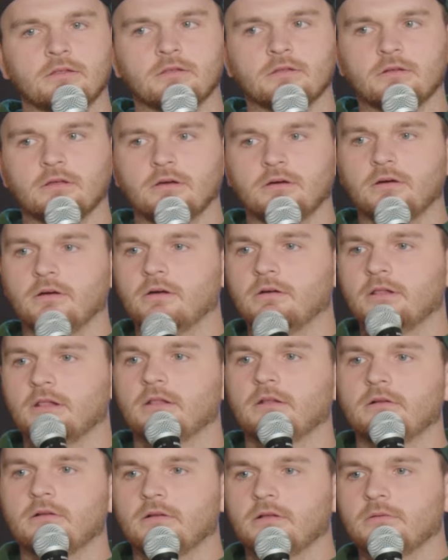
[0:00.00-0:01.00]
you know,
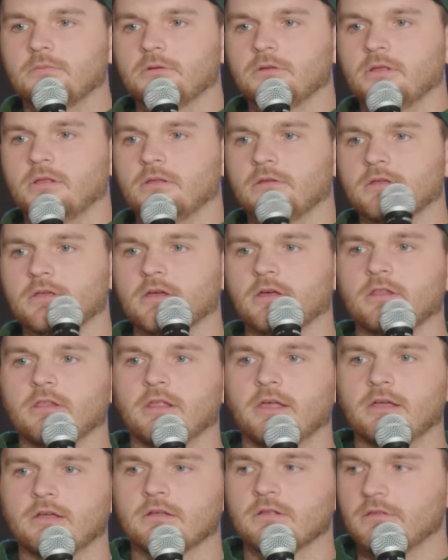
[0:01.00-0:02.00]
because,
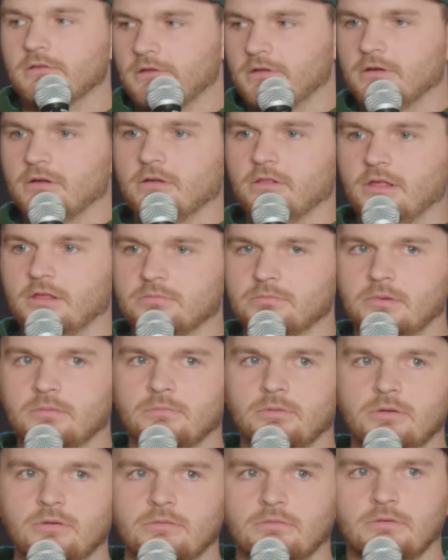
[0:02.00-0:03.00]
like, you know, that's my
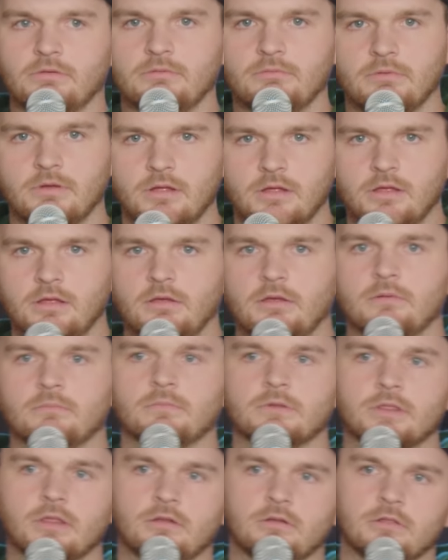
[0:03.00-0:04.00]
boo.
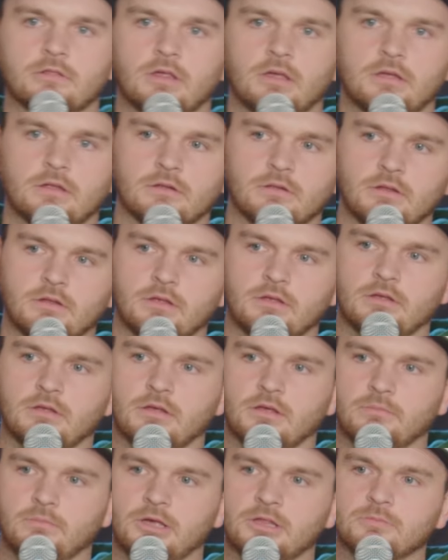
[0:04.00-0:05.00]
But then secondly,
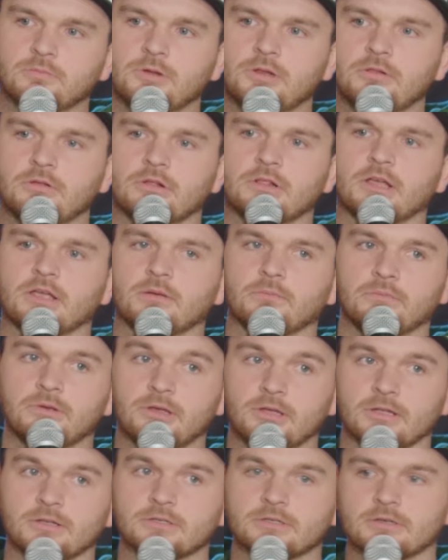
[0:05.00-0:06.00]
it makes me look like a
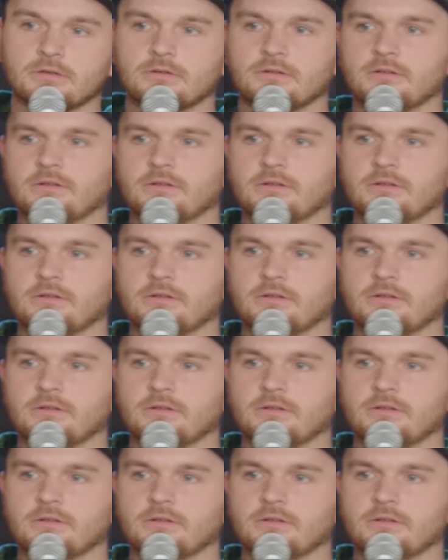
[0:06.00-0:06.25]
bitch.